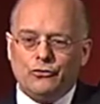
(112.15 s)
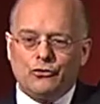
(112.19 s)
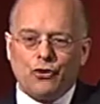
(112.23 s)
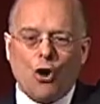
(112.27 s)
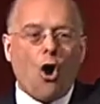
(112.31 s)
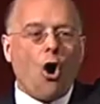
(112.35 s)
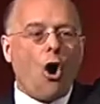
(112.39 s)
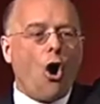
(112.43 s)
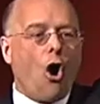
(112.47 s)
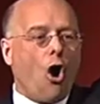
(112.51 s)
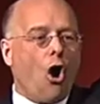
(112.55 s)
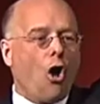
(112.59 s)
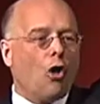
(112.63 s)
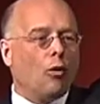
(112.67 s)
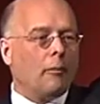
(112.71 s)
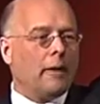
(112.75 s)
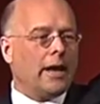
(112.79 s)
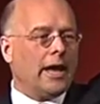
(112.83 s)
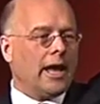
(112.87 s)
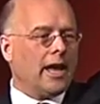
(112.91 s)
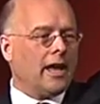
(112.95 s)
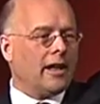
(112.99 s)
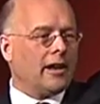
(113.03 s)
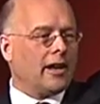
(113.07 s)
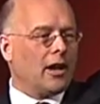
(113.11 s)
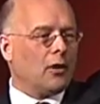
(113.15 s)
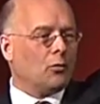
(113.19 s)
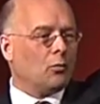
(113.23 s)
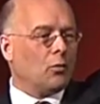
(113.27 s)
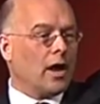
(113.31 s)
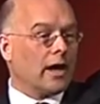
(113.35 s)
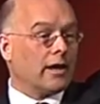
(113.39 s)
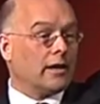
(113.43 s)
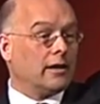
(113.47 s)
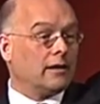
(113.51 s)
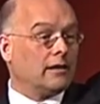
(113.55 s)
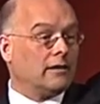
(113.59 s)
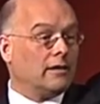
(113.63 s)
Tall man I
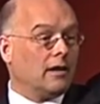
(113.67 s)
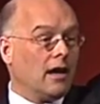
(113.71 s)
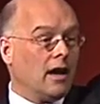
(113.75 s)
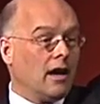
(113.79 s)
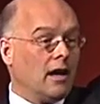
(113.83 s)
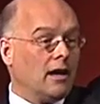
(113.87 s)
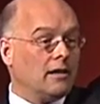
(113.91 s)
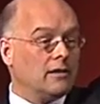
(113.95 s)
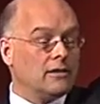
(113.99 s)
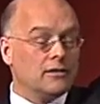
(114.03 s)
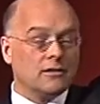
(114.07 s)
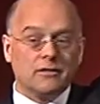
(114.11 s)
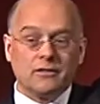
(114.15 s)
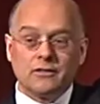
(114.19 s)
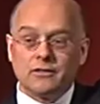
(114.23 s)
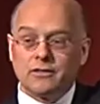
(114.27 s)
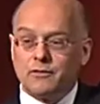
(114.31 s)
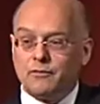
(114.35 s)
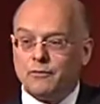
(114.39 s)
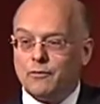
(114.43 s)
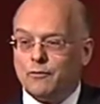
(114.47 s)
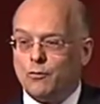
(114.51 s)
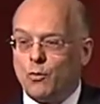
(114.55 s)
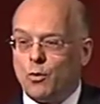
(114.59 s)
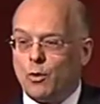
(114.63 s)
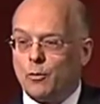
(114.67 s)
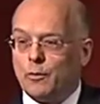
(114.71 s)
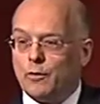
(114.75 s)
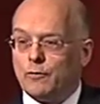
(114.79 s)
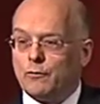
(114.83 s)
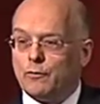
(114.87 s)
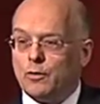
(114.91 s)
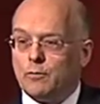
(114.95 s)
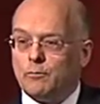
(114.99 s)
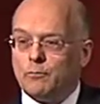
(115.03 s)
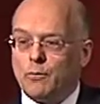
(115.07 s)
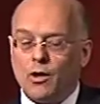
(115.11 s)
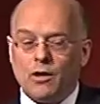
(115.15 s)
recognized as a former
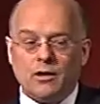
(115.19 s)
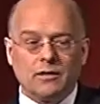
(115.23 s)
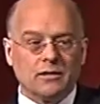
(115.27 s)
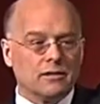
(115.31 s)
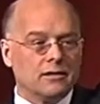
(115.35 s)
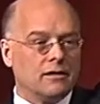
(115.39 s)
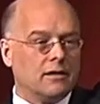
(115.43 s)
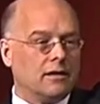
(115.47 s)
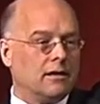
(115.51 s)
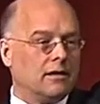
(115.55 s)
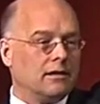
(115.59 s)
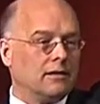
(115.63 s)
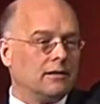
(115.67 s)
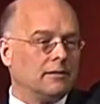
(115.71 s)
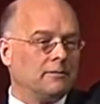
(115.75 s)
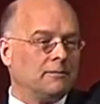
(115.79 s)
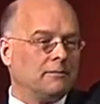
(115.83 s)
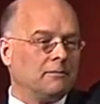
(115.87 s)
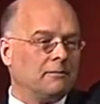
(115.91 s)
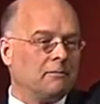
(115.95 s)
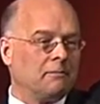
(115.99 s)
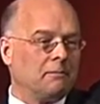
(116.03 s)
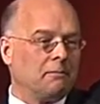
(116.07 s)
football star,